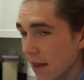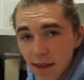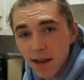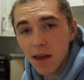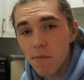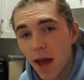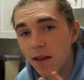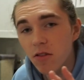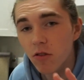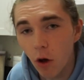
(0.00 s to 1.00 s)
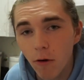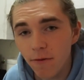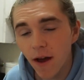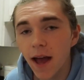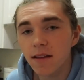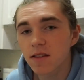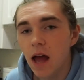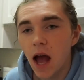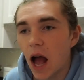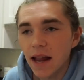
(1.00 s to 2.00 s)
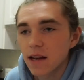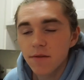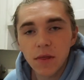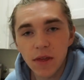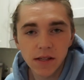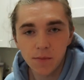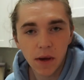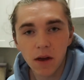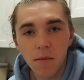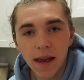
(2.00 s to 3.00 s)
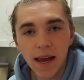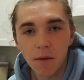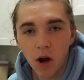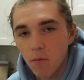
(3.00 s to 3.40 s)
I then came back so fast, I didn't even think to pick up my camera.